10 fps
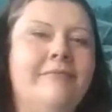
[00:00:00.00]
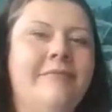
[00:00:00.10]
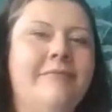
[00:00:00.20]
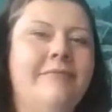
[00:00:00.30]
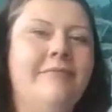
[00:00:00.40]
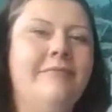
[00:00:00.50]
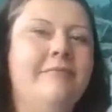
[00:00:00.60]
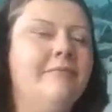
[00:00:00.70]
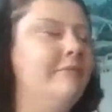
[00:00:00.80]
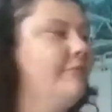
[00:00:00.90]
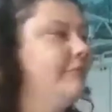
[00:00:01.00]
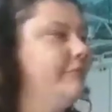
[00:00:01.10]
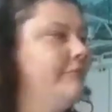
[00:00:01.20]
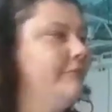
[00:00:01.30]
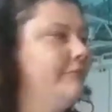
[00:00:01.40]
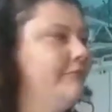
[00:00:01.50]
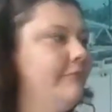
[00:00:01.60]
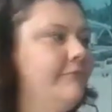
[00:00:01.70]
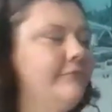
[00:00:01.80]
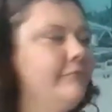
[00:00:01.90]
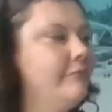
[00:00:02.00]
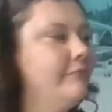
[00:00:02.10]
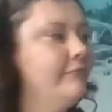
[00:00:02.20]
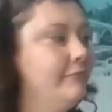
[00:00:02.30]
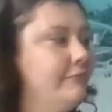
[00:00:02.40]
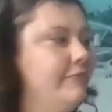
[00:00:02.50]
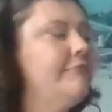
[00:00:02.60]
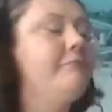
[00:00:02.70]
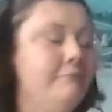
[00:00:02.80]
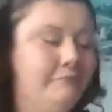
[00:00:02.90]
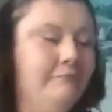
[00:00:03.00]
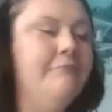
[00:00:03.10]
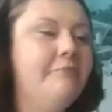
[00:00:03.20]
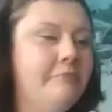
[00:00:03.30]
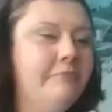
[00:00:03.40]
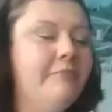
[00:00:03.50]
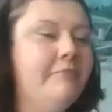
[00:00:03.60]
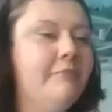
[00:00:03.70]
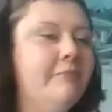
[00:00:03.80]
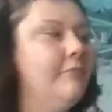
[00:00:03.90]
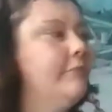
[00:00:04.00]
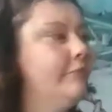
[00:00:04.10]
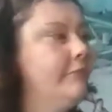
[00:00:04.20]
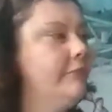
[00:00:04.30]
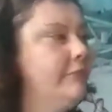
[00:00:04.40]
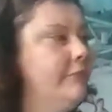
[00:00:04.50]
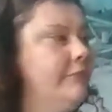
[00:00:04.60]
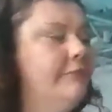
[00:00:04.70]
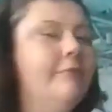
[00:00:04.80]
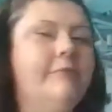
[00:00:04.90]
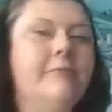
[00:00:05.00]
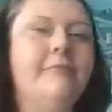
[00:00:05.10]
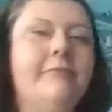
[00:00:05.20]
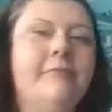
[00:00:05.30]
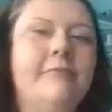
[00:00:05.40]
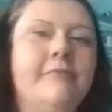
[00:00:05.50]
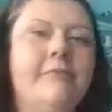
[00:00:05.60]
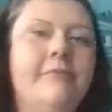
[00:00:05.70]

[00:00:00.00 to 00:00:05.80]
The person shown says nothing.